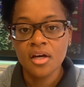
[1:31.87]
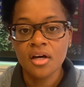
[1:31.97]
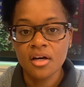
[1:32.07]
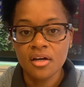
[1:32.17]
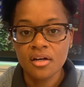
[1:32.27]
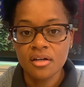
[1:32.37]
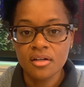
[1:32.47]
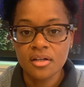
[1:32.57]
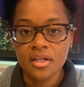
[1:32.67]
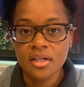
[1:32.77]

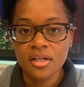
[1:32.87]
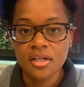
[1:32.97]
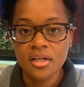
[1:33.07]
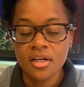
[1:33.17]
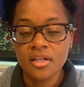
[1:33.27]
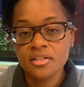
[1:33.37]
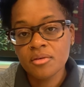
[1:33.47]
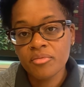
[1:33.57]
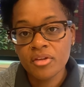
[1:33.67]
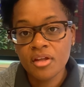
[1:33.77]
and it's
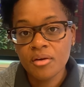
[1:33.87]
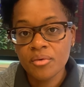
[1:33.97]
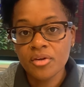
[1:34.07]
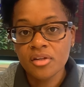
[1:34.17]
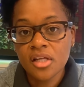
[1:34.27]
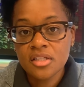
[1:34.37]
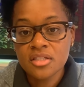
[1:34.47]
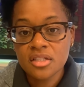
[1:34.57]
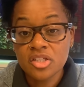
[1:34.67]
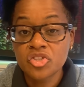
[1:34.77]
something that we are glad to
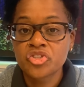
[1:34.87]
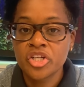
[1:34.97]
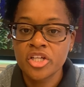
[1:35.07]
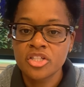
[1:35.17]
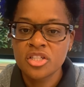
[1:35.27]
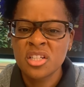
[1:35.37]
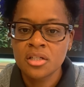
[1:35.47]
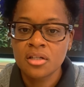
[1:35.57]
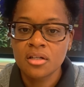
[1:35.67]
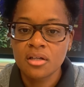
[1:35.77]
see is changing.